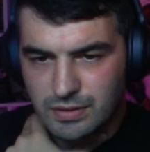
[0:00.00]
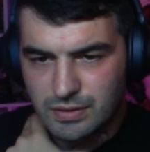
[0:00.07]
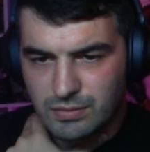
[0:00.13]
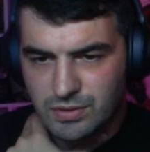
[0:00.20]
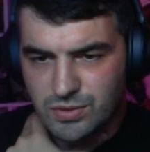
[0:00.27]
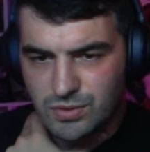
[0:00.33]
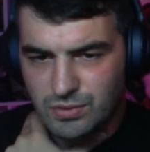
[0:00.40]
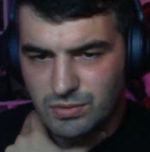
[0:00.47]

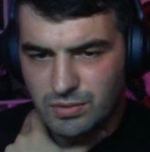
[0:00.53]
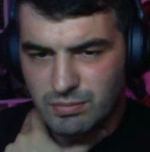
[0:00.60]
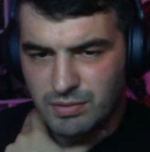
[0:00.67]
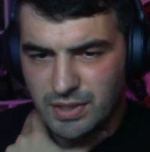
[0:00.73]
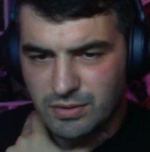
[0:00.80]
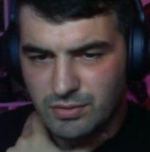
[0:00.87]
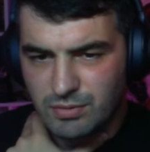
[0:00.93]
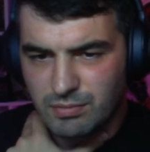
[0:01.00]
Which one do we
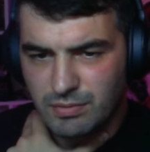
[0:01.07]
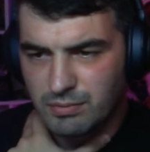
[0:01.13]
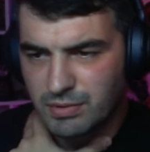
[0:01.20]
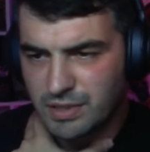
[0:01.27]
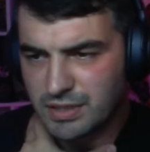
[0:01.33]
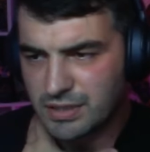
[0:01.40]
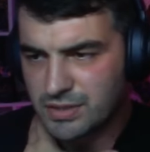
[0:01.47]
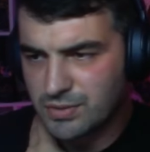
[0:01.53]
play? We
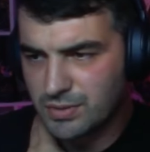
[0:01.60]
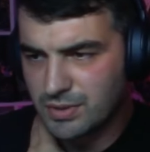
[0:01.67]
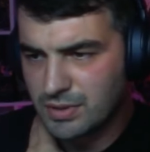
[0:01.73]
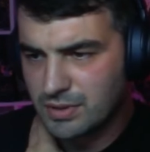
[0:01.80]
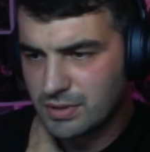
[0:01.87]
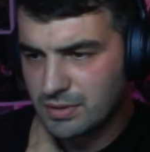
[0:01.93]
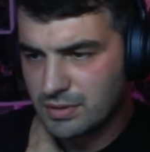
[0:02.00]
play this one.